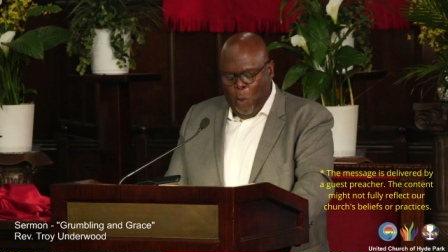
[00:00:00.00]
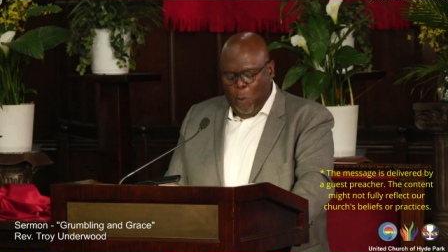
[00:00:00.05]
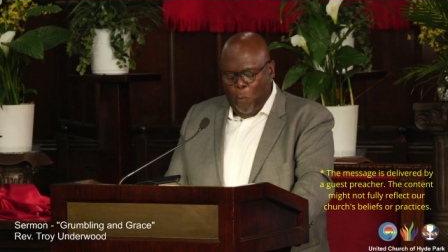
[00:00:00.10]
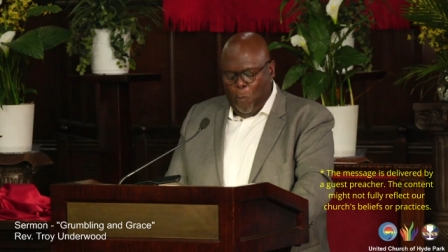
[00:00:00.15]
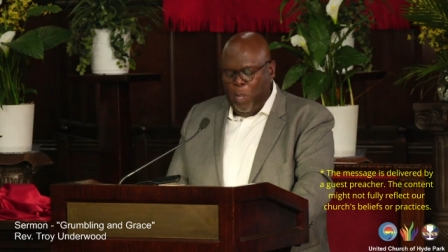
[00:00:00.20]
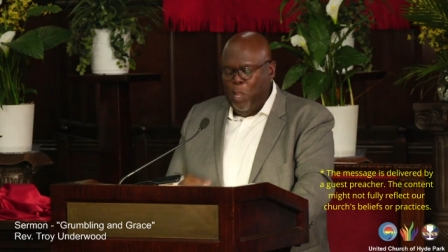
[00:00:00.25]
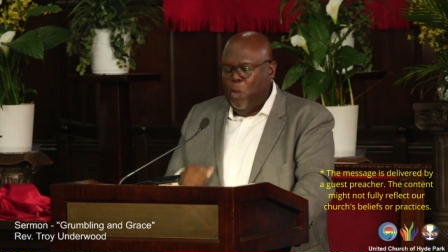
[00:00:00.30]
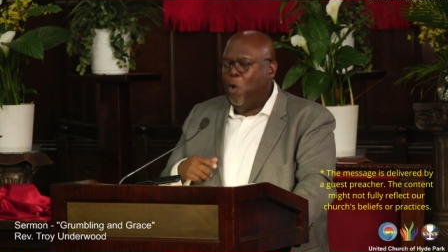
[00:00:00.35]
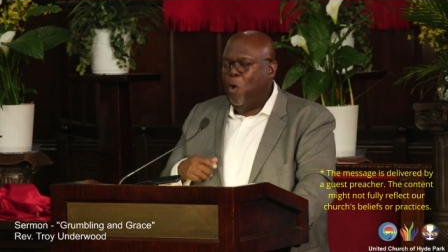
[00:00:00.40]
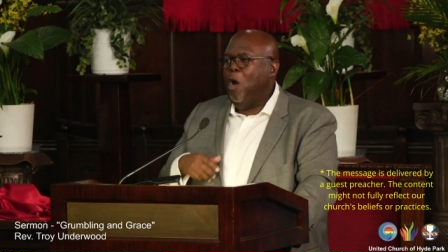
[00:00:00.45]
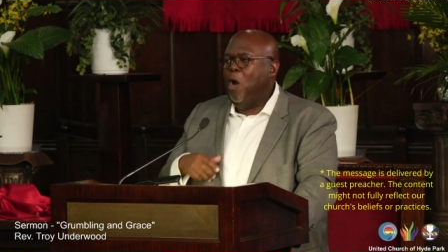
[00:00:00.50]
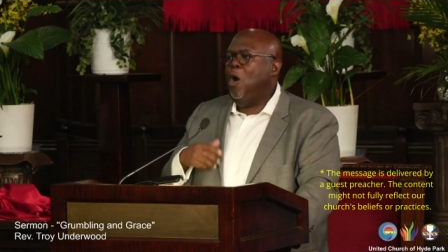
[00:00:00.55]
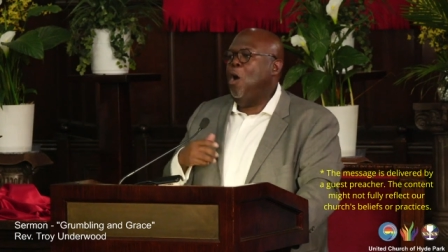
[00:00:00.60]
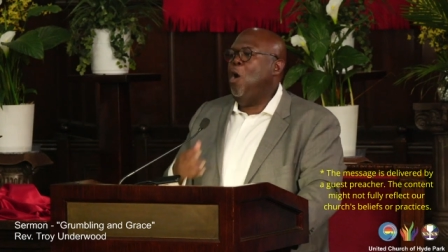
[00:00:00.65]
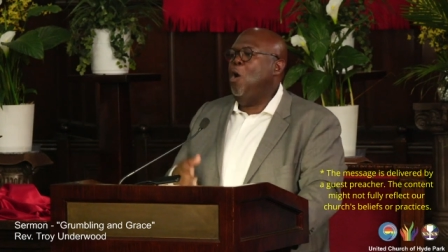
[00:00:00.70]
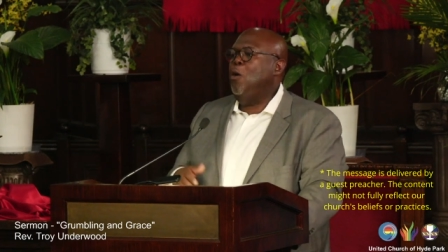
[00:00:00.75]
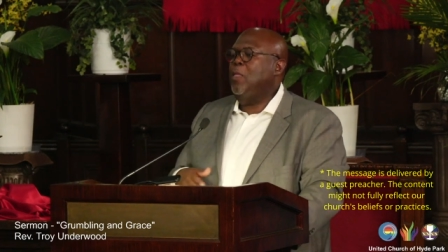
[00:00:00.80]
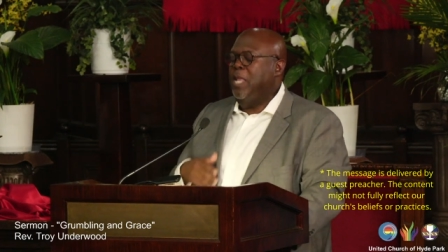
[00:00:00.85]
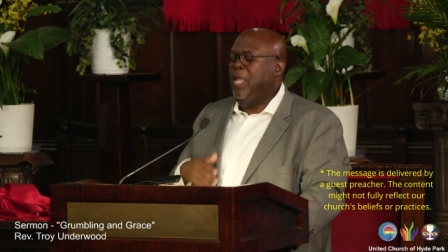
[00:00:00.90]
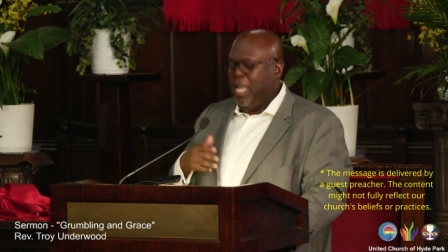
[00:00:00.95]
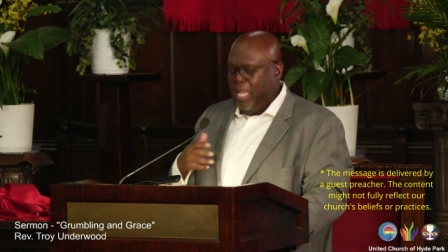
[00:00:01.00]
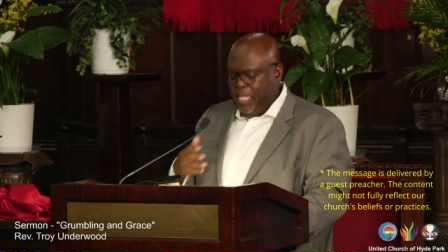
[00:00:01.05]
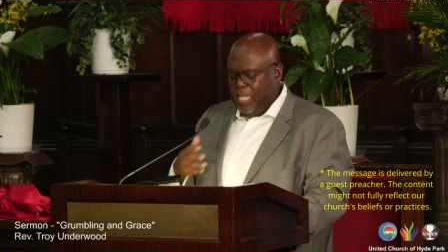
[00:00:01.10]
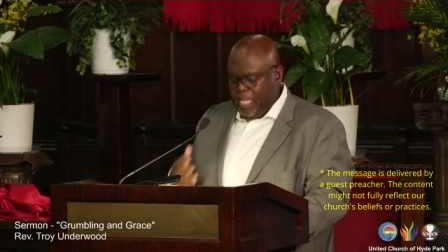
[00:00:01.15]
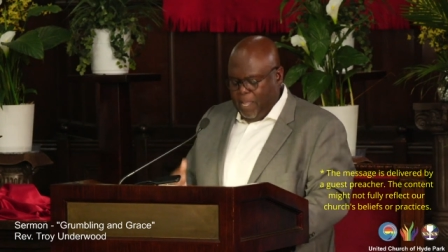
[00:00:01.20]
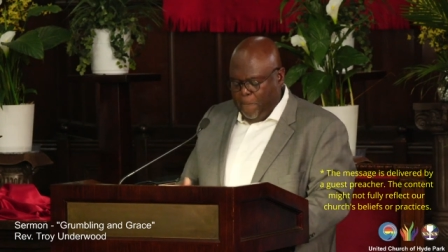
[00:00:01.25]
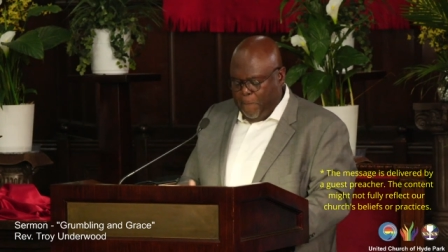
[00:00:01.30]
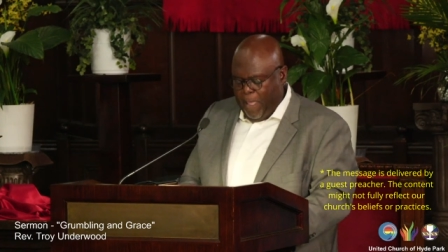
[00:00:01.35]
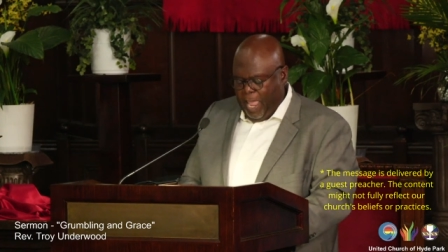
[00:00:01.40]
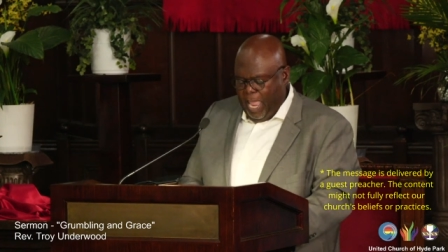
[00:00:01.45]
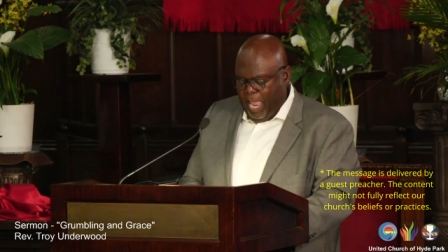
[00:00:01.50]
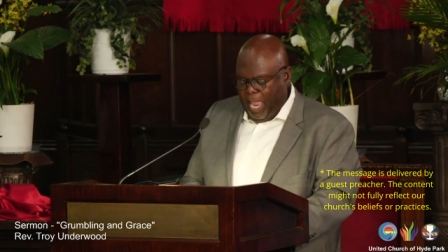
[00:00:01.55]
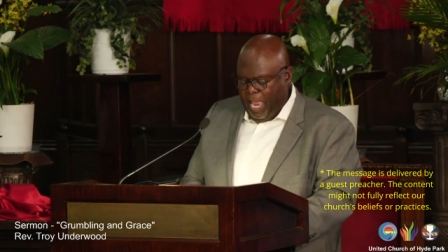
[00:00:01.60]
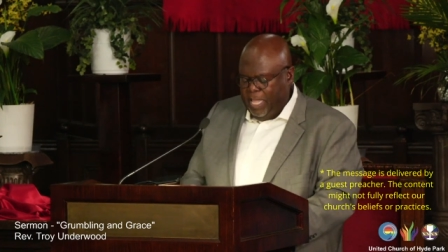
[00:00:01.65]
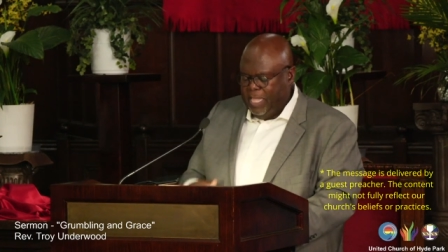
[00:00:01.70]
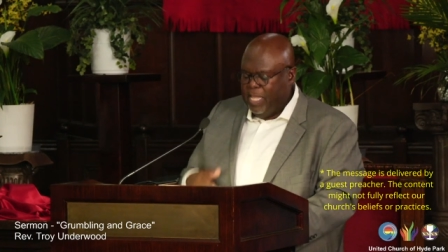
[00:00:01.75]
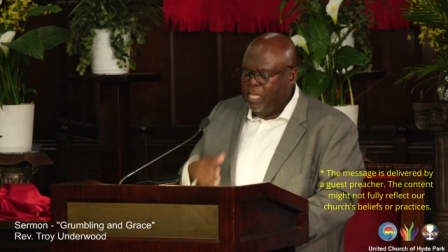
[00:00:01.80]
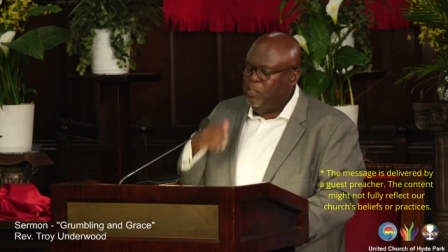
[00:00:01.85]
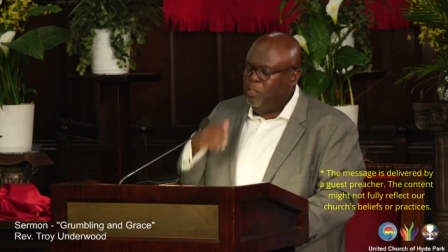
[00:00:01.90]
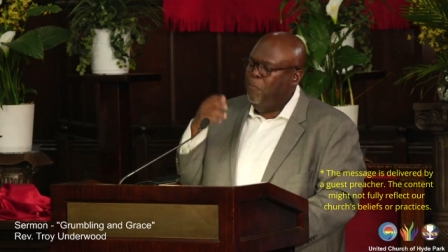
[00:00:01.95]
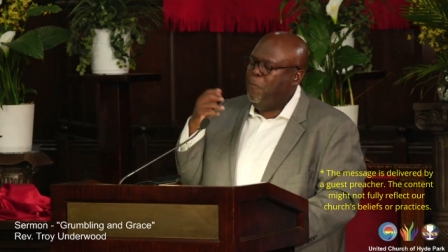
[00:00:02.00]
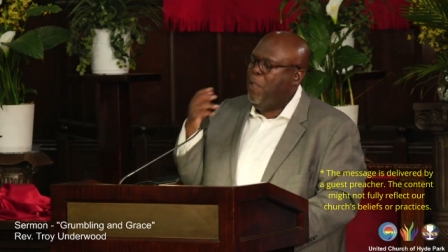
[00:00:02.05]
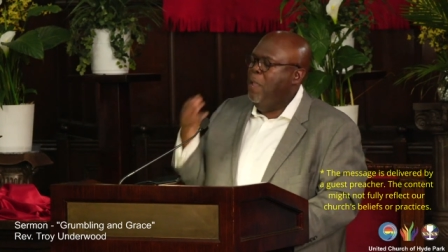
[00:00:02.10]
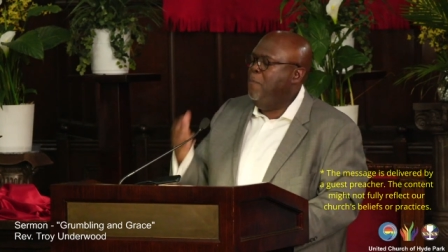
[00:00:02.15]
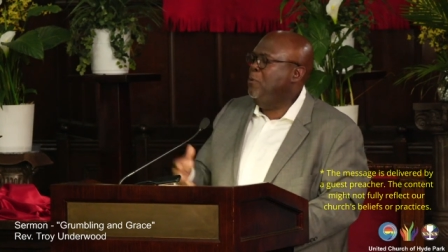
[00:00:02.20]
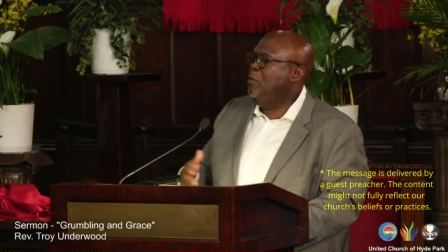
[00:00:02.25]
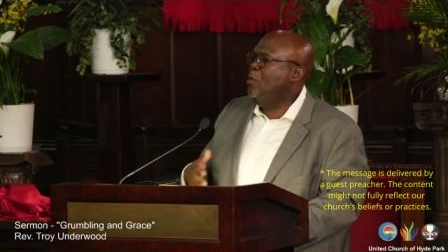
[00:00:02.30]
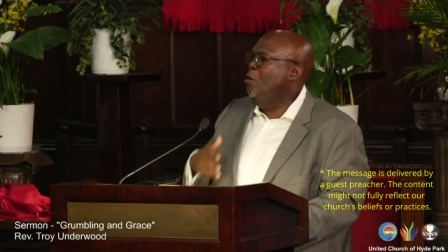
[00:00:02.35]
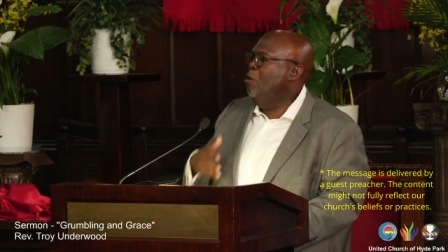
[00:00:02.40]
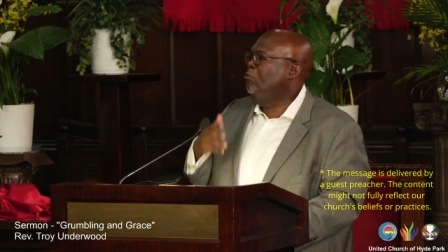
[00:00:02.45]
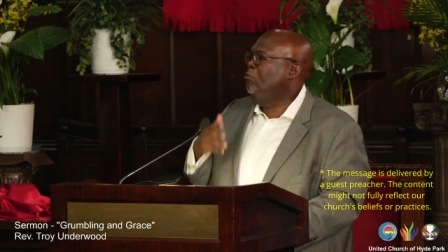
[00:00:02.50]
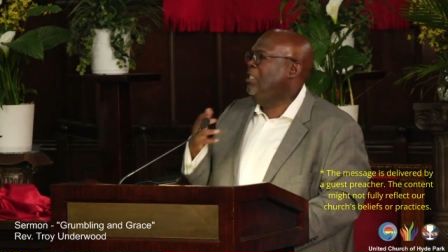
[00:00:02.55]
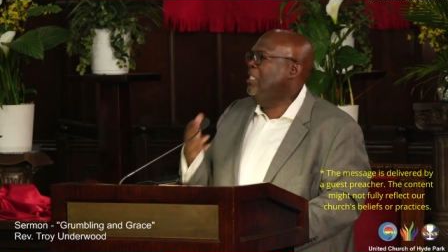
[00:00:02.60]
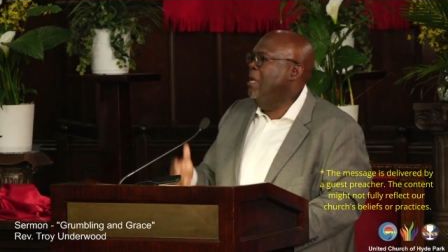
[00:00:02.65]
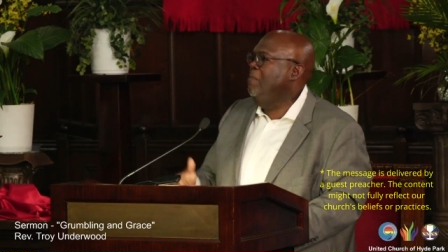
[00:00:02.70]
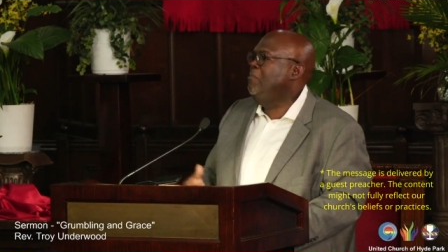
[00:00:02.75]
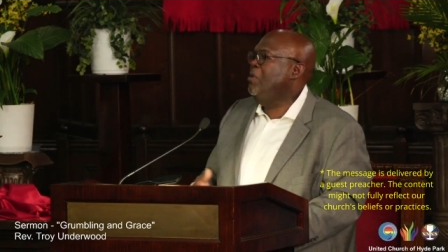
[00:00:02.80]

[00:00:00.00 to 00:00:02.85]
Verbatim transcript: When you are hurting and in pain and people don't seem